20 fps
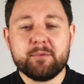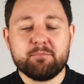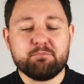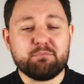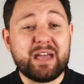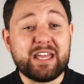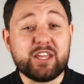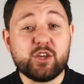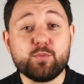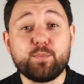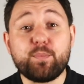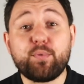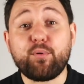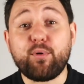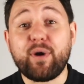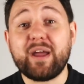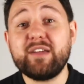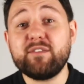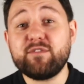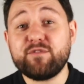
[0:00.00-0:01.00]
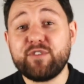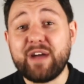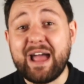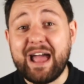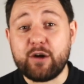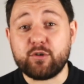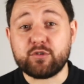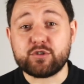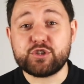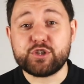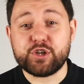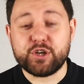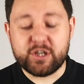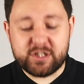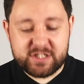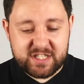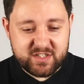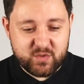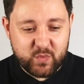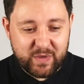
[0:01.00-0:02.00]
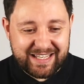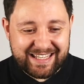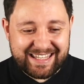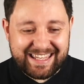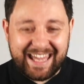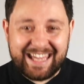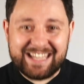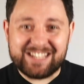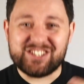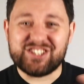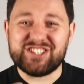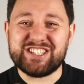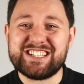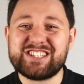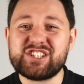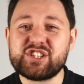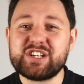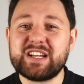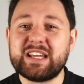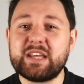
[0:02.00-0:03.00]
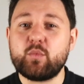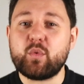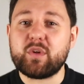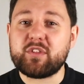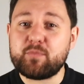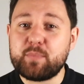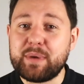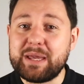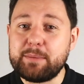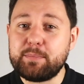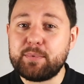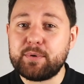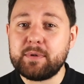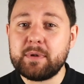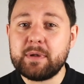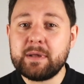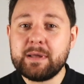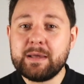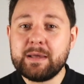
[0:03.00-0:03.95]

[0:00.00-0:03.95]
May you pray for our church as we engage digitally with people.